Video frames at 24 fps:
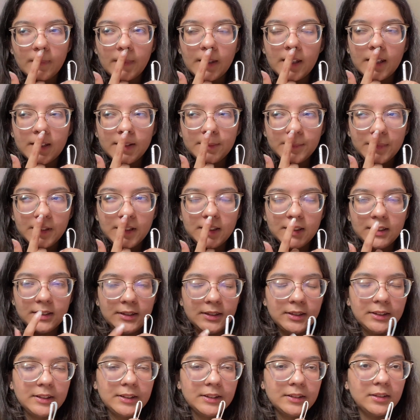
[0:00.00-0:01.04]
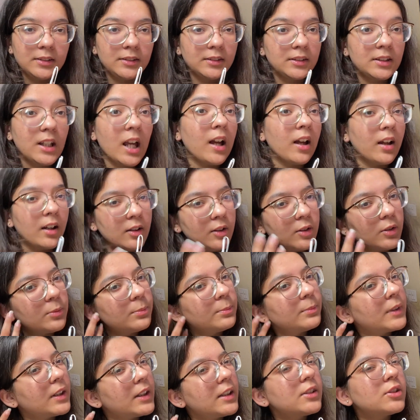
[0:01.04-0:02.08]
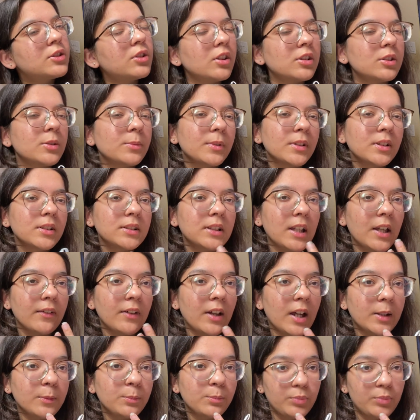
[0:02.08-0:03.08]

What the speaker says: I mean, yeah, it's also because I've had